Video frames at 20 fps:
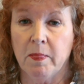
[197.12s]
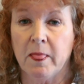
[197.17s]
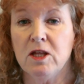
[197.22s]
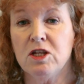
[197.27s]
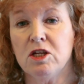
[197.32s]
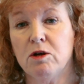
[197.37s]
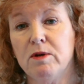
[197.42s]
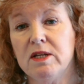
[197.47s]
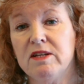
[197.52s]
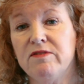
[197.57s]

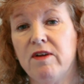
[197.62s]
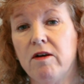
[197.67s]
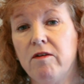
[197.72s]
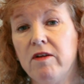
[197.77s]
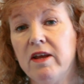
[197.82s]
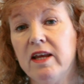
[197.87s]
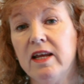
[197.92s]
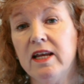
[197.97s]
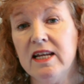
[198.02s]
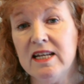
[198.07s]
So it's
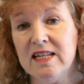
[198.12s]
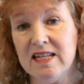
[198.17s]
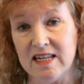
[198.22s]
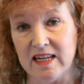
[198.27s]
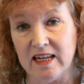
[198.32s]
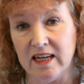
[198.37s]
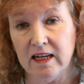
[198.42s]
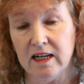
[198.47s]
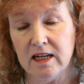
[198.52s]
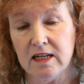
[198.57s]
very
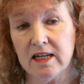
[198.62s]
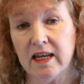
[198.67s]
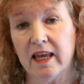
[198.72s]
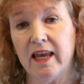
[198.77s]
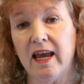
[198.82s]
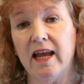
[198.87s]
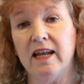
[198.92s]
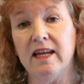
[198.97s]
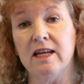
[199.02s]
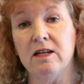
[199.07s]
easy to
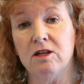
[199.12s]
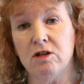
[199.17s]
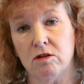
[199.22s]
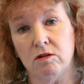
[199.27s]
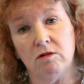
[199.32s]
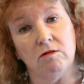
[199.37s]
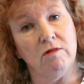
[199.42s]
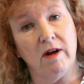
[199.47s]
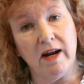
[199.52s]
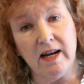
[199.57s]
get into
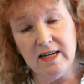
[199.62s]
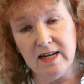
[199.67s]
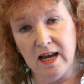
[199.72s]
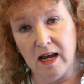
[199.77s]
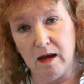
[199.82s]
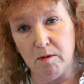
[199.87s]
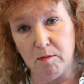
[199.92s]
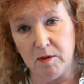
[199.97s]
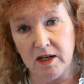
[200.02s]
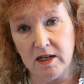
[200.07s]
the right
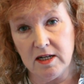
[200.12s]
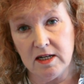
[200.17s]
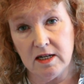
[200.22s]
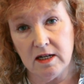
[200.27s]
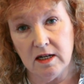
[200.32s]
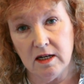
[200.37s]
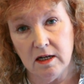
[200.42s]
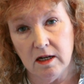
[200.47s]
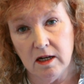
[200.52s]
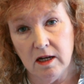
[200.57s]
habit